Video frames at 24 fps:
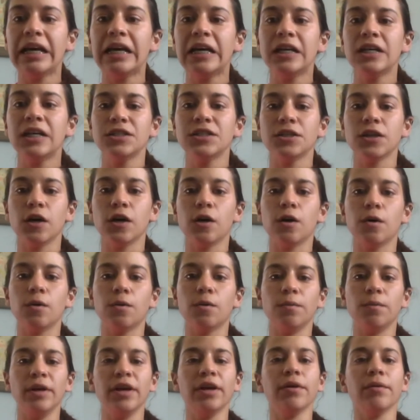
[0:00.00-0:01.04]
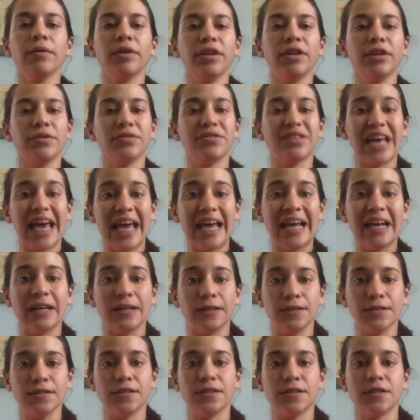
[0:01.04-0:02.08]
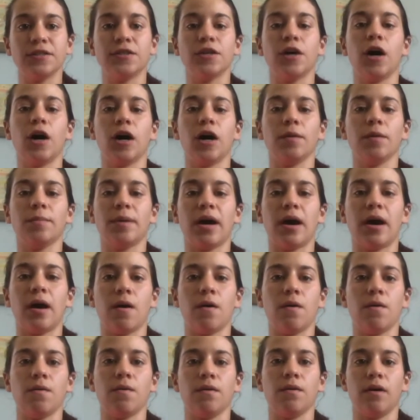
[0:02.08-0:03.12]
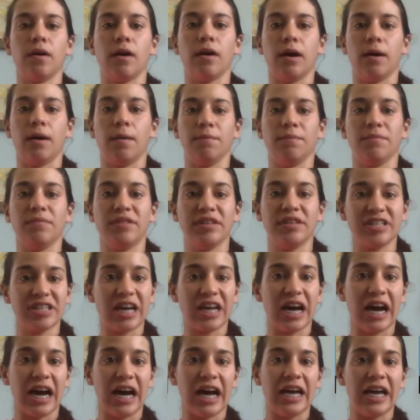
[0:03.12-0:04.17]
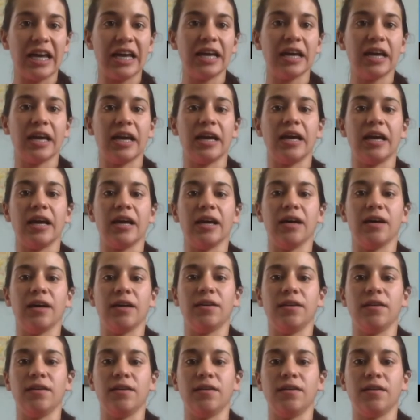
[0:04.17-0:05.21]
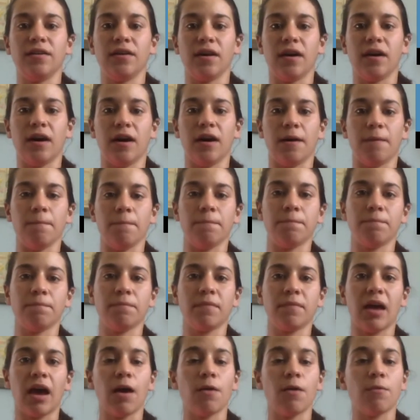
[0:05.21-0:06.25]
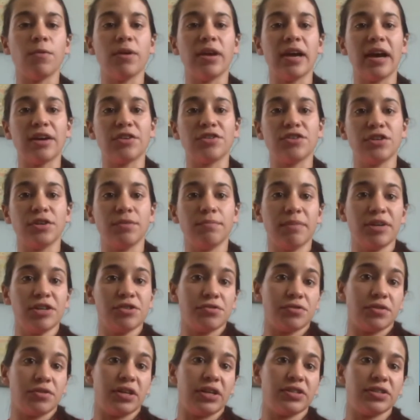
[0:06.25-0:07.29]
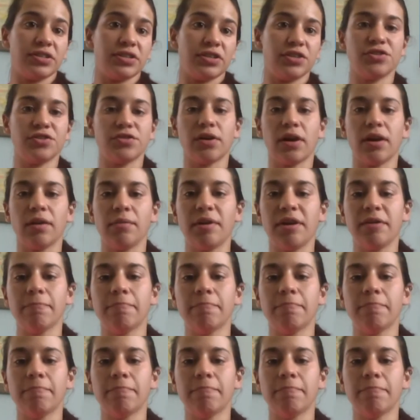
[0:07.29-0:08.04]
So we are going to use angles to talk about um, the sky and um, how we actually measure things in astronomy.